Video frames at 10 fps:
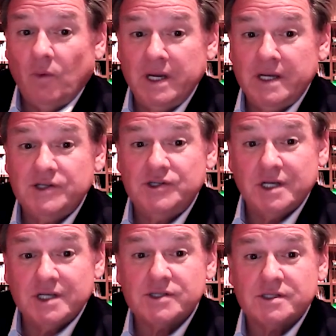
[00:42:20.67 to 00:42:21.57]
we had
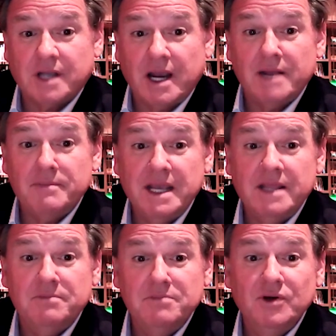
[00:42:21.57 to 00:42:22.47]
just kind of
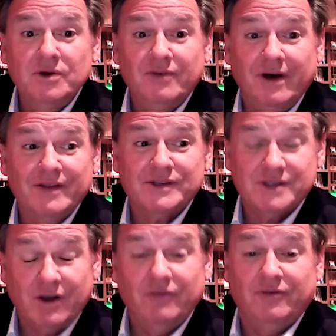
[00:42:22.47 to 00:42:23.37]
made the move on the
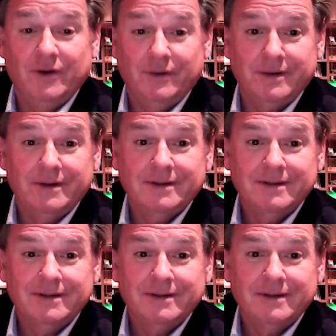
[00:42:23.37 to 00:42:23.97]
cell phone